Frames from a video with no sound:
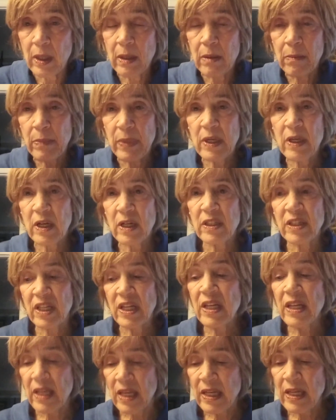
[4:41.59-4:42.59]
because he
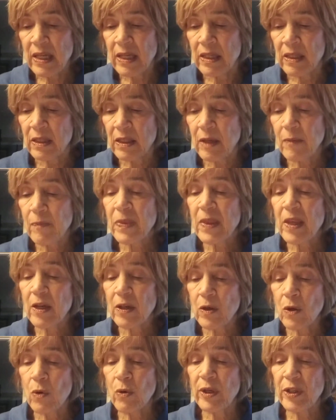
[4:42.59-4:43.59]
is
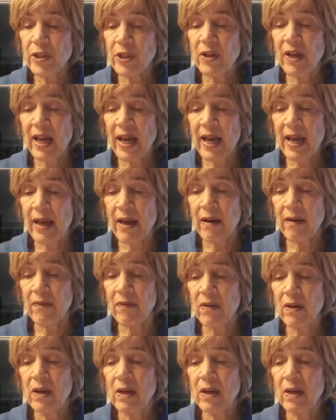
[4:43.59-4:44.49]
going to have